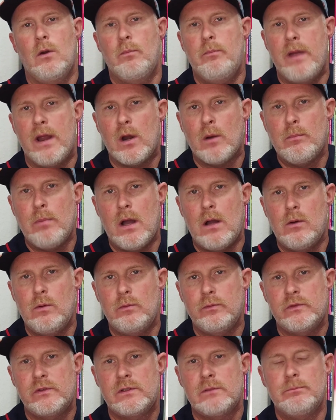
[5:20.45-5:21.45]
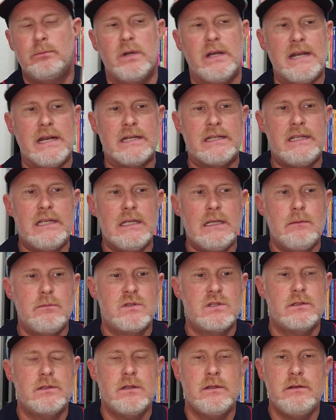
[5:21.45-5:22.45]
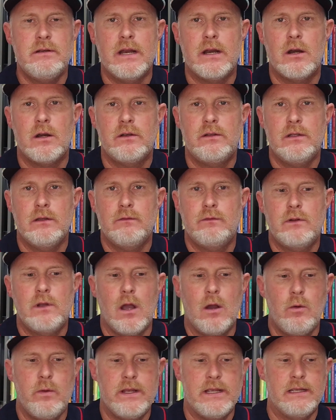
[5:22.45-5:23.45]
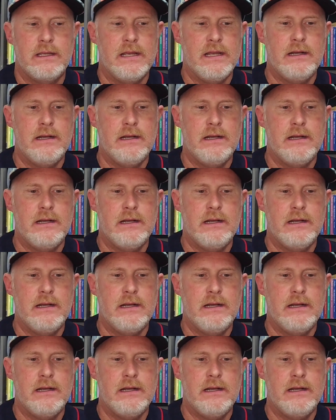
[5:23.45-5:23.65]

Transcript: bare bones, but it keeps the narrative going,